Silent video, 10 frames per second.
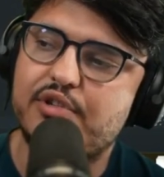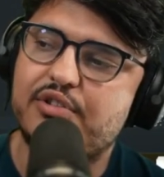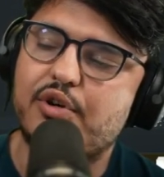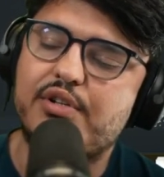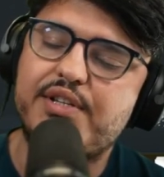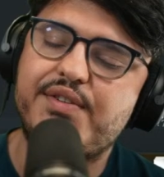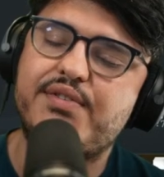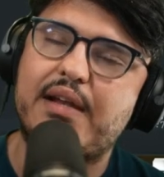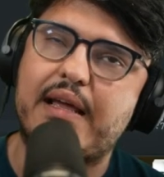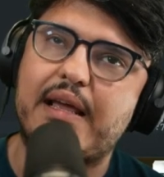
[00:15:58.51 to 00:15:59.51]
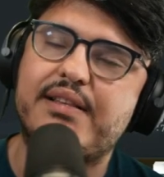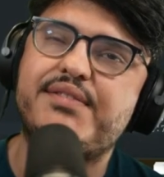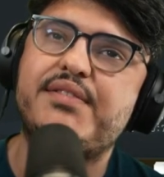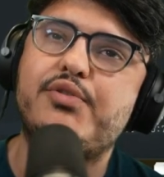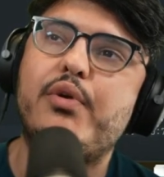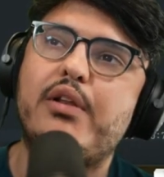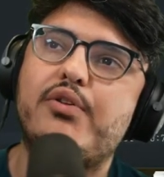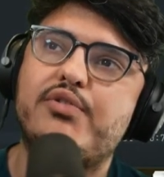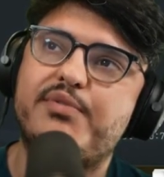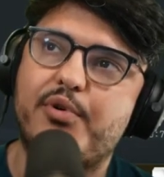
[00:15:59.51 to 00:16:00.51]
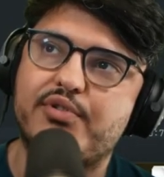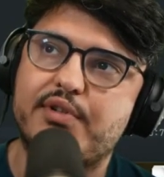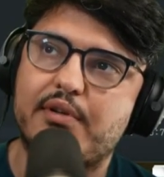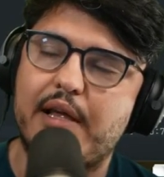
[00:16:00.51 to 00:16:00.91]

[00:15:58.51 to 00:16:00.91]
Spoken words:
So this is a tool at your disposal.